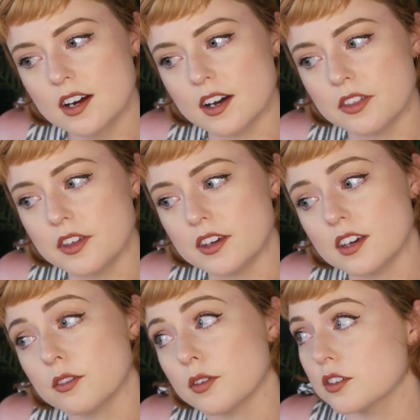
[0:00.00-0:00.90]
I think
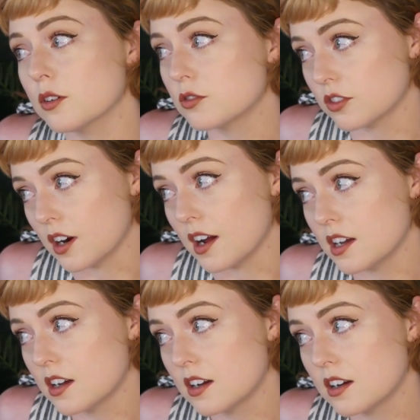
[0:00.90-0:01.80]
if I don't
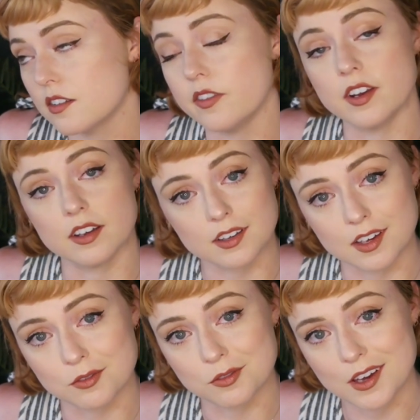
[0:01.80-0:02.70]
try, then I
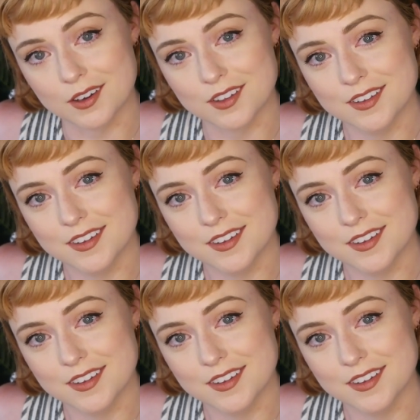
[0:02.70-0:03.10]
can't fail.